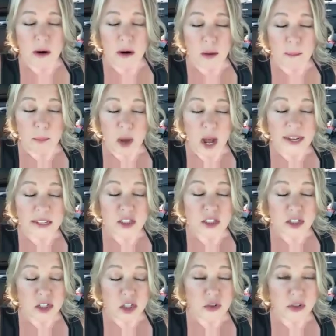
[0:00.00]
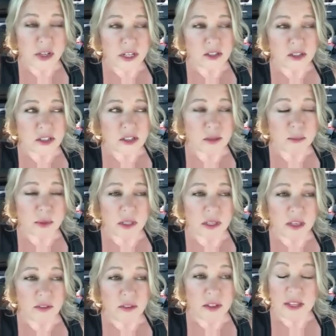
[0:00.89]
our minds can trick us into
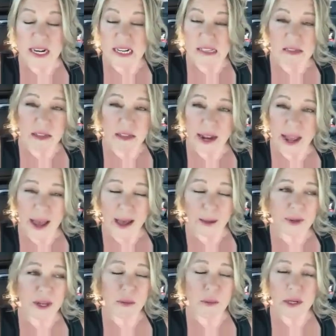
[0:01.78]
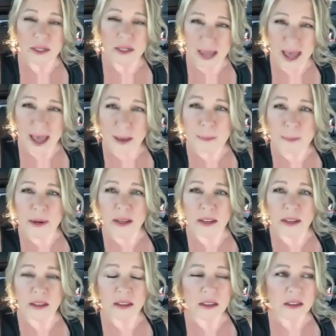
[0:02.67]
believing that it's not happening, but it's happening.